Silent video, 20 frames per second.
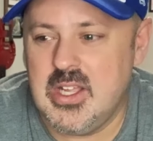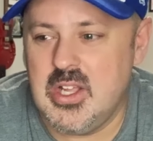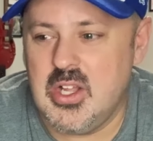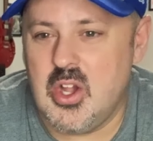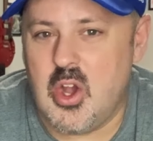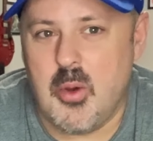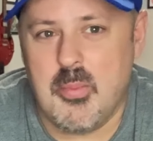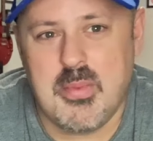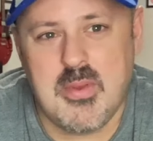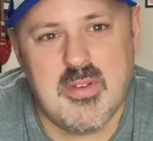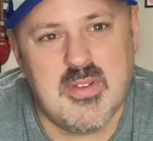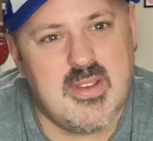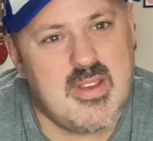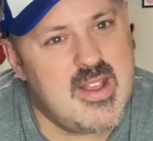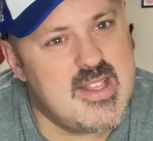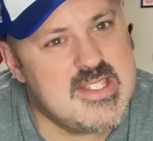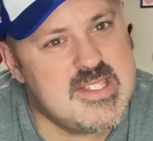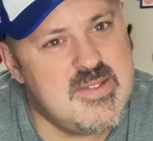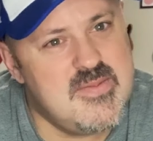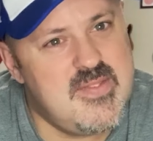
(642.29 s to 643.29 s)
hope you
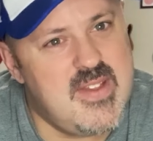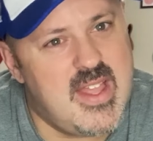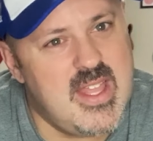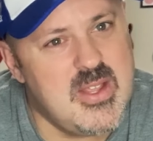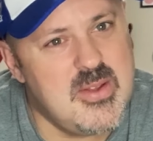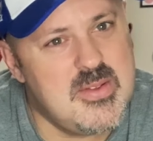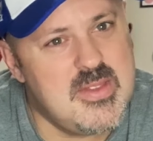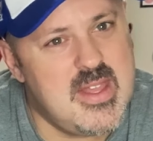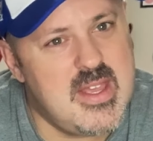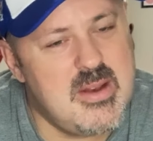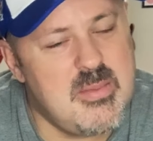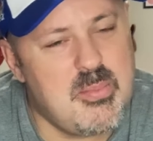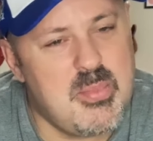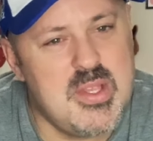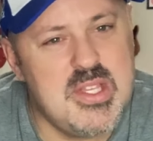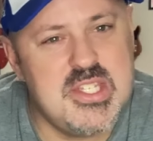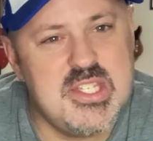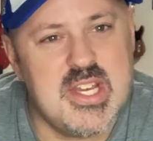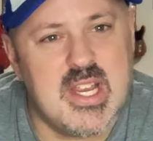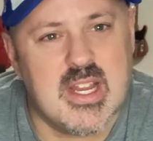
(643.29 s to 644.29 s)
got some value in that.
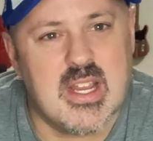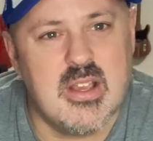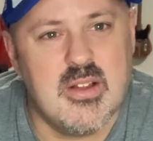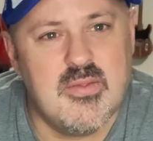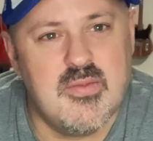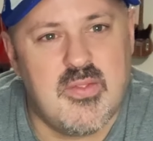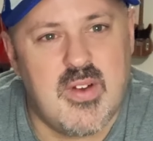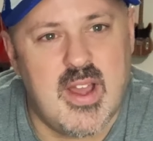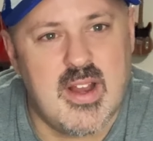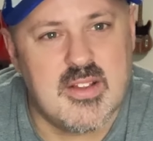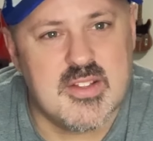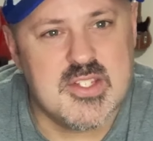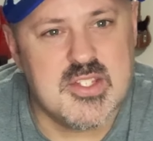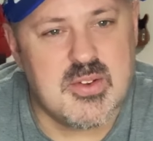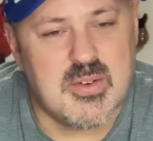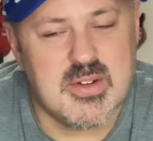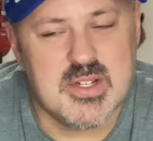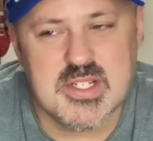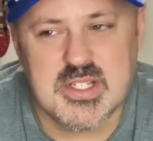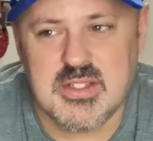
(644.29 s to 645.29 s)
Please check out Vinyl
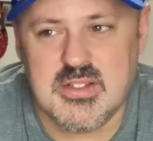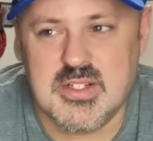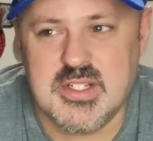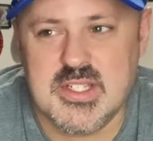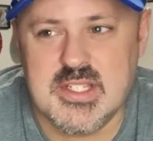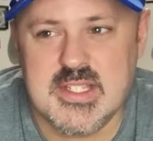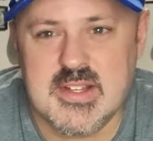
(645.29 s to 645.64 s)
Storage Solutions,